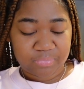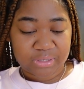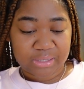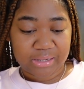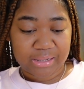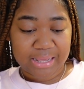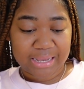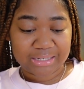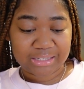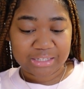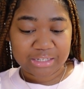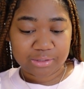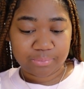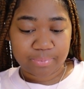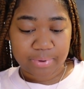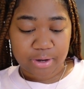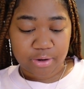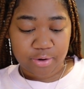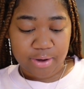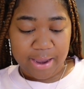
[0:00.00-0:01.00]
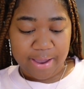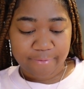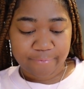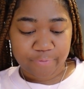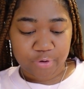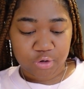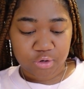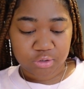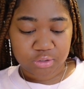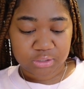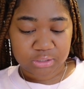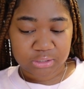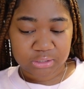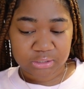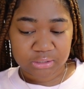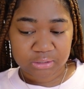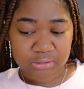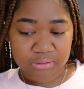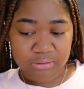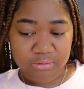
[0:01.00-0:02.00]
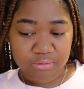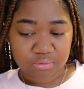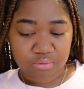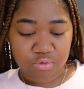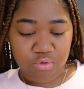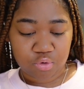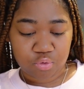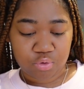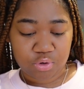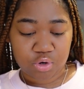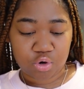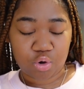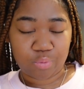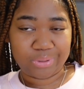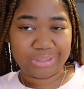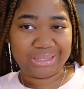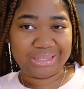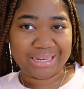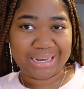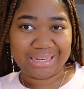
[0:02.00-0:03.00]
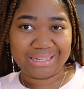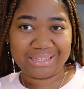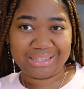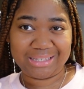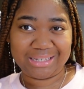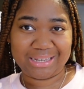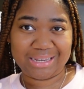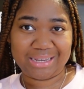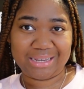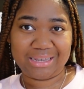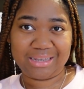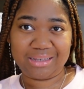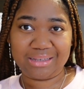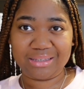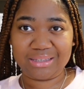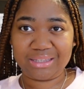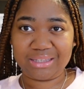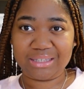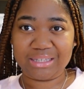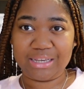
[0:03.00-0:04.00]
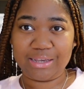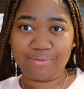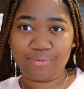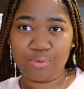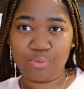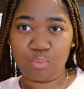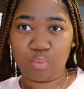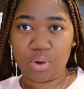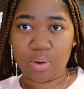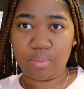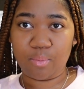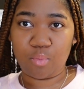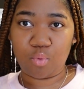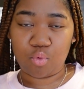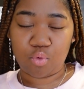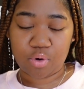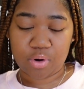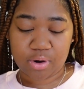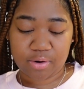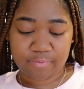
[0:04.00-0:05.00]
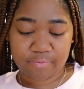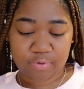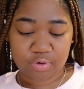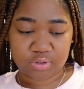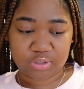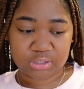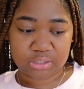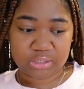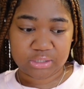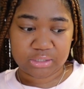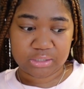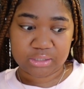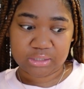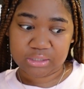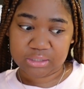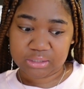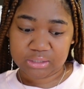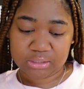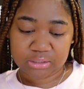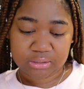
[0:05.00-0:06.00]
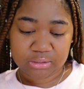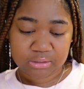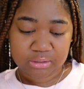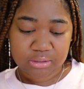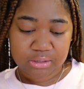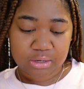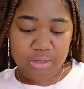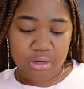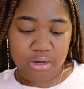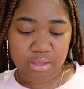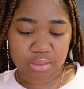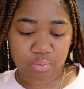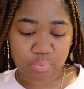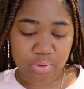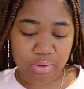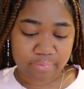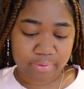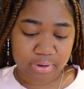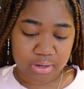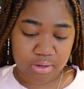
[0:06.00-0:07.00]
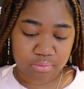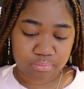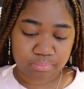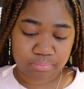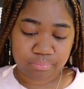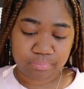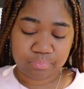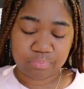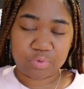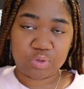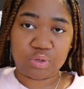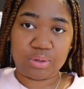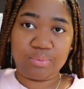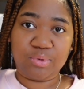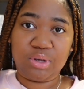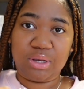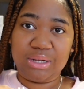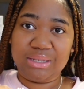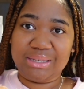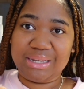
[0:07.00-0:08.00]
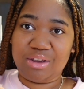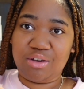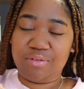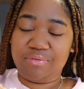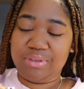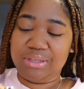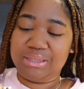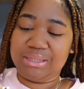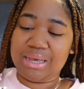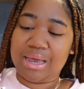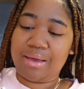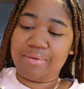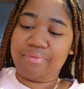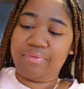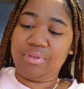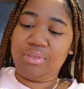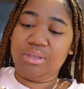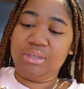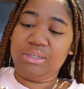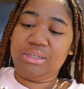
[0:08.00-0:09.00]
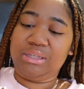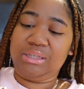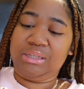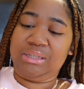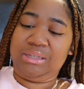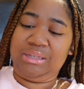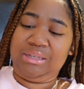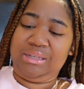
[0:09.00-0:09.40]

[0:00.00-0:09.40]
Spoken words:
Less is better at first. You know, you can always taste it, see if you want more versus other way around. So I'm trying to take off the top for this.